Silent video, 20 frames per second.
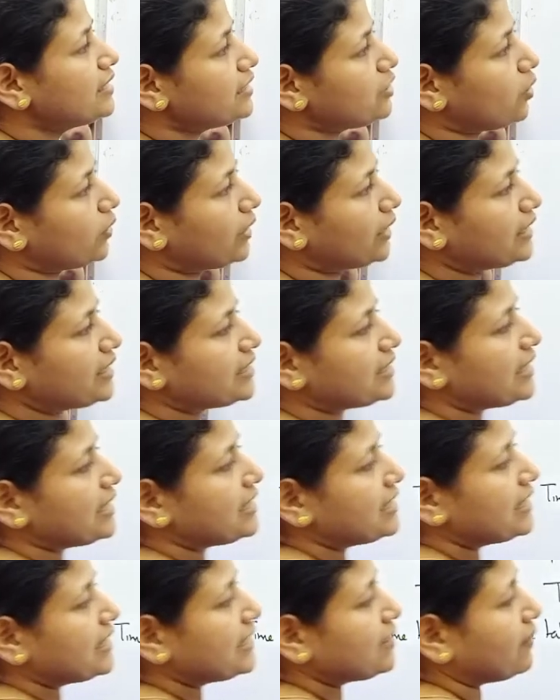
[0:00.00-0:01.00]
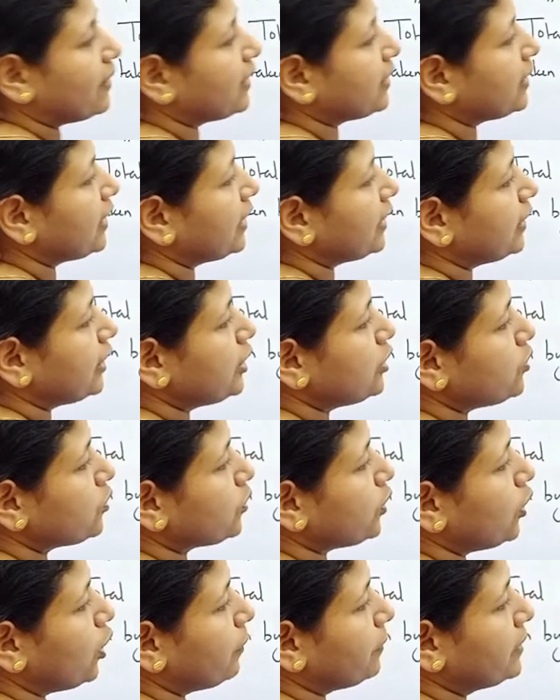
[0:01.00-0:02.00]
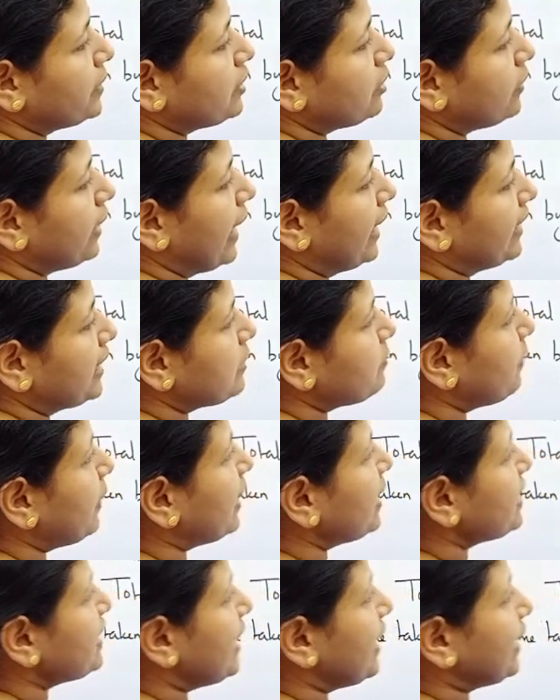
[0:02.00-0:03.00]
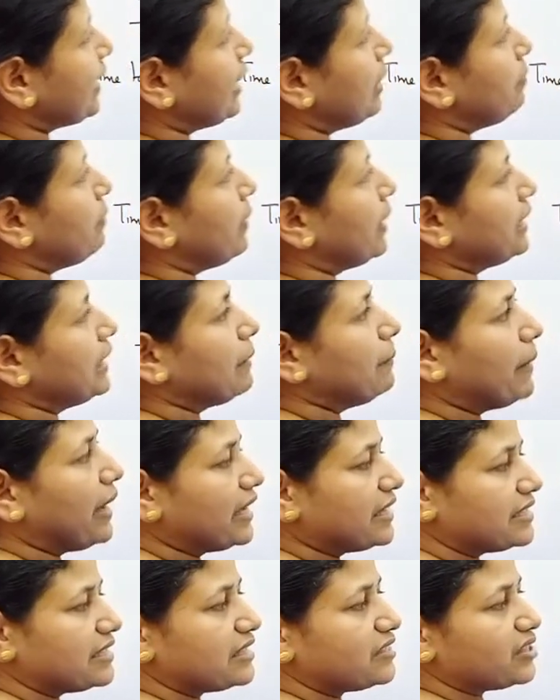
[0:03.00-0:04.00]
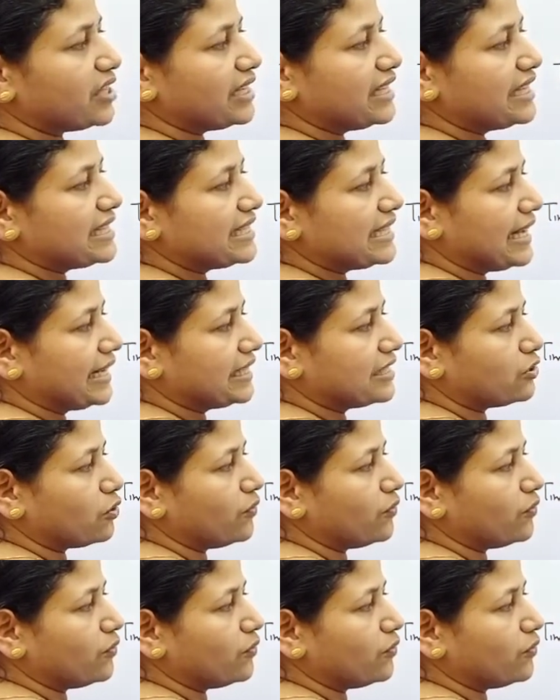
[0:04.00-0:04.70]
Total distance is 132 km and the speed taken by the passenger train is x.